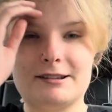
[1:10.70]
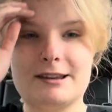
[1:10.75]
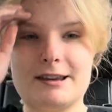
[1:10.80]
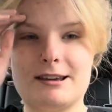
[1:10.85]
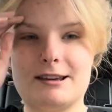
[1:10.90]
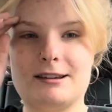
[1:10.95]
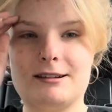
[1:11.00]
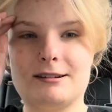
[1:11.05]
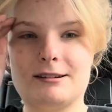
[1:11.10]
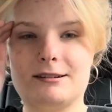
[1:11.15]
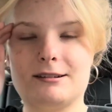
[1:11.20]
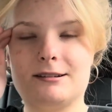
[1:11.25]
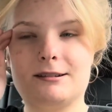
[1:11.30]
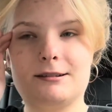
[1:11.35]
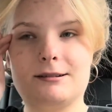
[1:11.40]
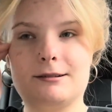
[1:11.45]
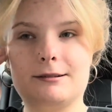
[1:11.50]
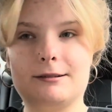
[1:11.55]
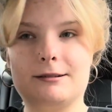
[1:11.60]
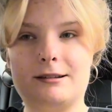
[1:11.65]
like
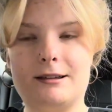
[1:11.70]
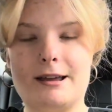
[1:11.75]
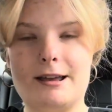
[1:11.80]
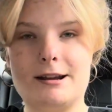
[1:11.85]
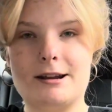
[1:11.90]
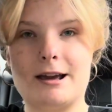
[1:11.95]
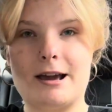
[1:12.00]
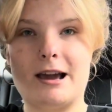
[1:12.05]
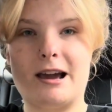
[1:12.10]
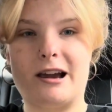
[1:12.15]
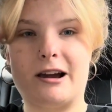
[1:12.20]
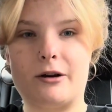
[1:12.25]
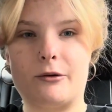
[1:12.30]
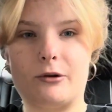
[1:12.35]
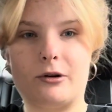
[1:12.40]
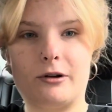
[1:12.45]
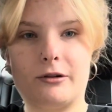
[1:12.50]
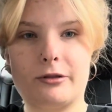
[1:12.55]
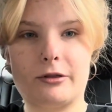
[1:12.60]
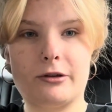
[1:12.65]
1 hour
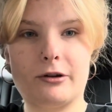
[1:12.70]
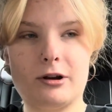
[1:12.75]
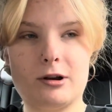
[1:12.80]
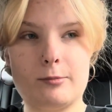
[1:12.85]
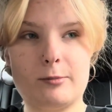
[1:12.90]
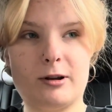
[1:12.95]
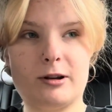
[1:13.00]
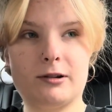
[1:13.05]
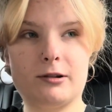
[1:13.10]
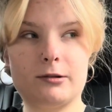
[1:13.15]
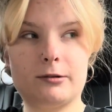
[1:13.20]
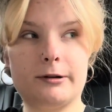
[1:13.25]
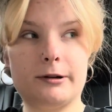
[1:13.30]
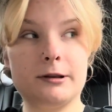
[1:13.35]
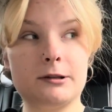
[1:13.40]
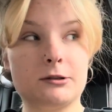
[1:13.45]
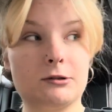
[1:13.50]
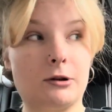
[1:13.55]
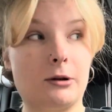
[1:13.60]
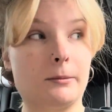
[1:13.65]
and 30 minutes away,
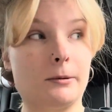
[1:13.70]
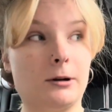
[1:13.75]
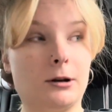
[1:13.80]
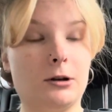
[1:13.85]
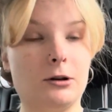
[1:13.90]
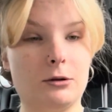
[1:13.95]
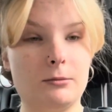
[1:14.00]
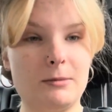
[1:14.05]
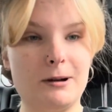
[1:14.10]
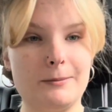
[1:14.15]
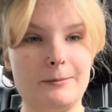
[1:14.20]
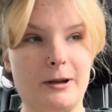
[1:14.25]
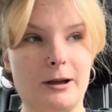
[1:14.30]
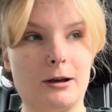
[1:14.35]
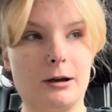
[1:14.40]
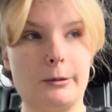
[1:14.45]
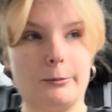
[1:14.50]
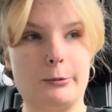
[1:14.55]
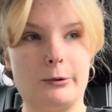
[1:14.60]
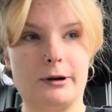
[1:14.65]
so I'm gonna do my
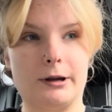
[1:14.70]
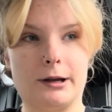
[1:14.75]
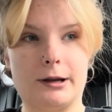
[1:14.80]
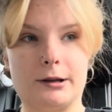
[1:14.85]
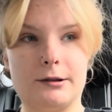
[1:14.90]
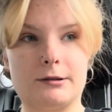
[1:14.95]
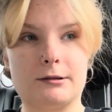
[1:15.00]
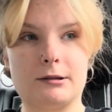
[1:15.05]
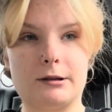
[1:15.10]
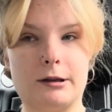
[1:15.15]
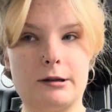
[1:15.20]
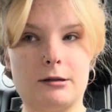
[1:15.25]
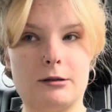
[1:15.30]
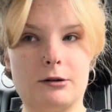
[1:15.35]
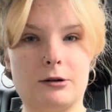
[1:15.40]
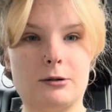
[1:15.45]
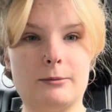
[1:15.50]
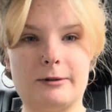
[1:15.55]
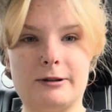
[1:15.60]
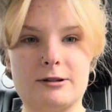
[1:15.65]
makeup when it gets to like
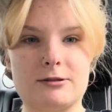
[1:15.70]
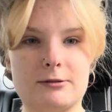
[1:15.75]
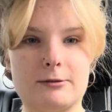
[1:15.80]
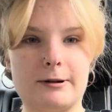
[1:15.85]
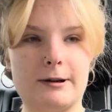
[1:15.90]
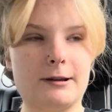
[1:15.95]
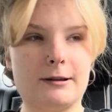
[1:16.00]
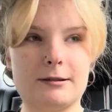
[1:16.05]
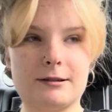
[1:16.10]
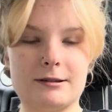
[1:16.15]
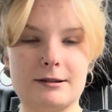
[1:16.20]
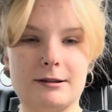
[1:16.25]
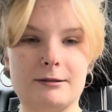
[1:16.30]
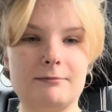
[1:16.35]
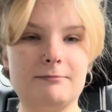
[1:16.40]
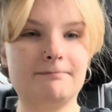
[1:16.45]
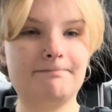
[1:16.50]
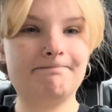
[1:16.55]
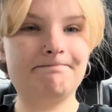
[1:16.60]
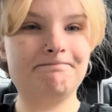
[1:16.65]
30 minutes away, so
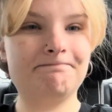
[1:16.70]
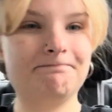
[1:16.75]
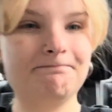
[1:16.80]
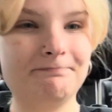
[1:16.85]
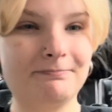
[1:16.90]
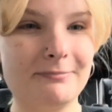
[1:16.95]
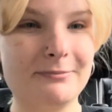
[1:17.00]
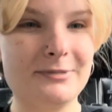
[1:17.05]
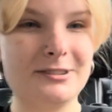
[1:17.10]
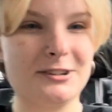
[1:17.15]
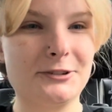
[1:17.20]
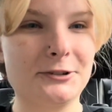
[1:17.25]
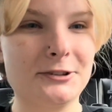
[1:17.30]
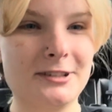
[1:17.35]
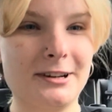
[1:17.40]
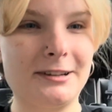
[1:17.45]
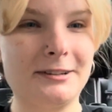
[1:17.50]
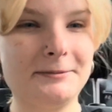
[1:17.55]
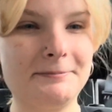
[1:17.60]
I'm so excited.